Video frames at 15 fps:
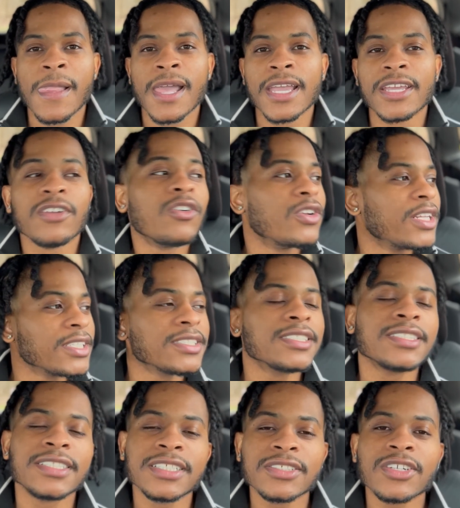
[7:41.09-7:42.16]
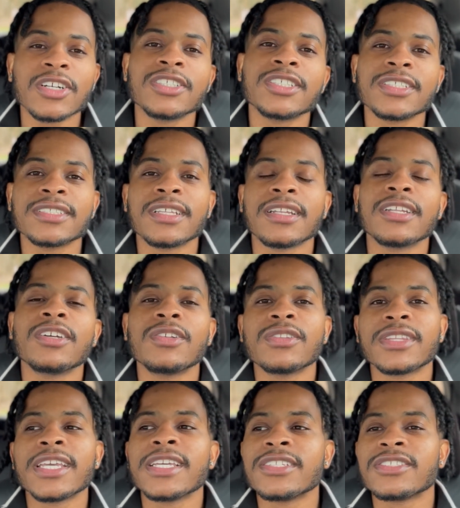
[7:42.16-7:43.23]
You know, these are just the little
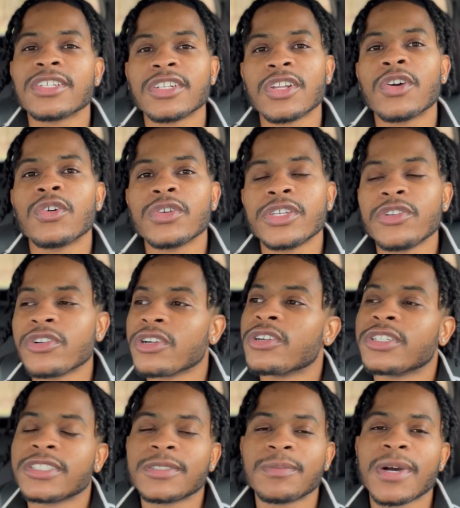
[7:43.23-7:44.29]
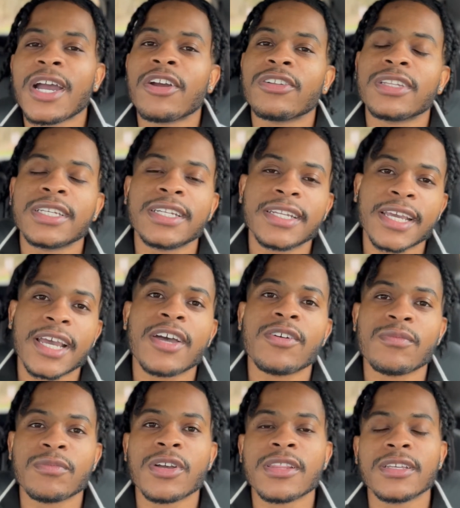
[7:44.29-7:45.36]
things to know you're spiraling
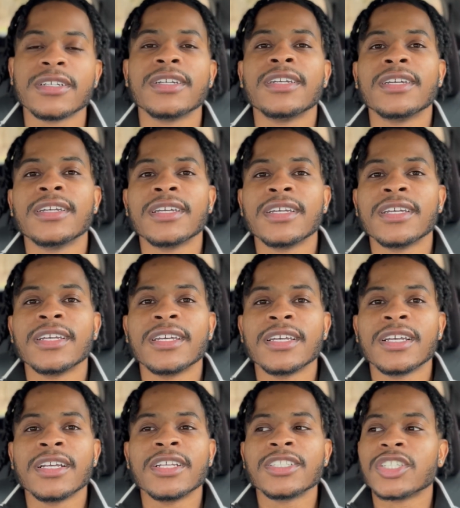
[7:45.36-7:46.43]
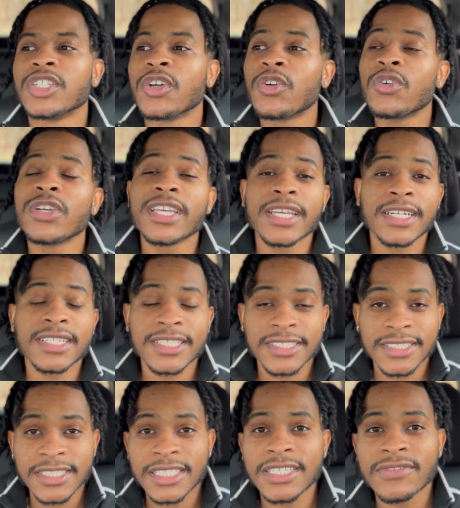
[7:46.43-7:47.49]
down, brother. So don't get
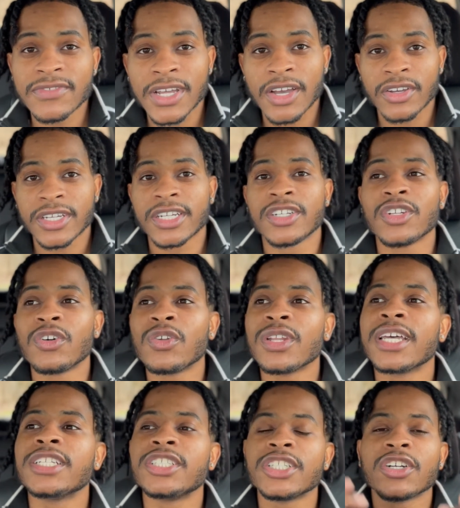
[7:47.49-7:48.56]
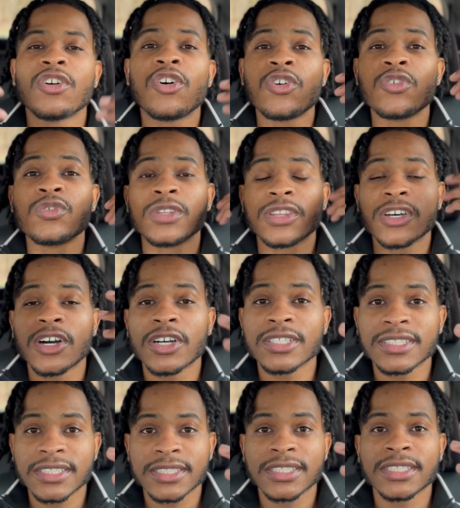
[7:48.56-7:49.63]
deceived out here. Don't let your own
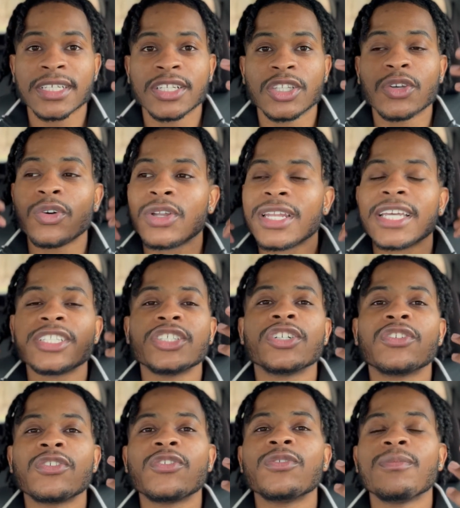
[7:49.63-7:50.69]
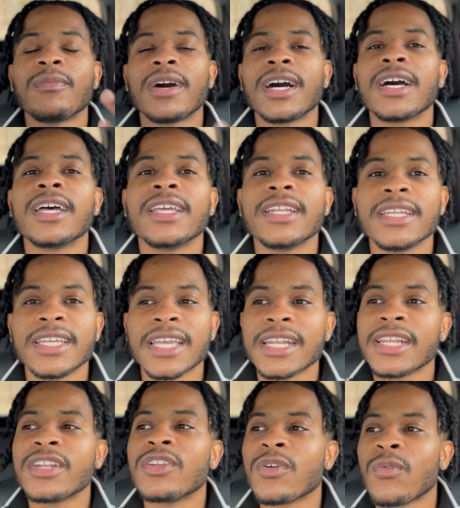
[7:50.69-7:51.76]
thoughts, don't let your own mind get
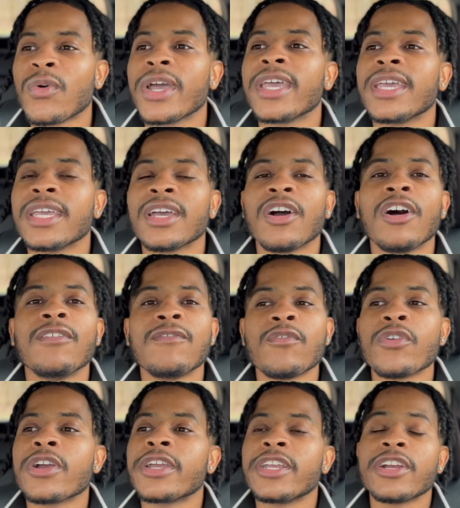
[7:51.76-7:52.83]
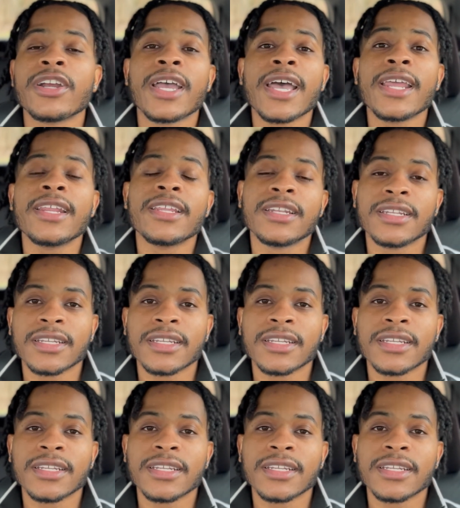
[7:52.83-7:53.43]
in the way of where you're heading.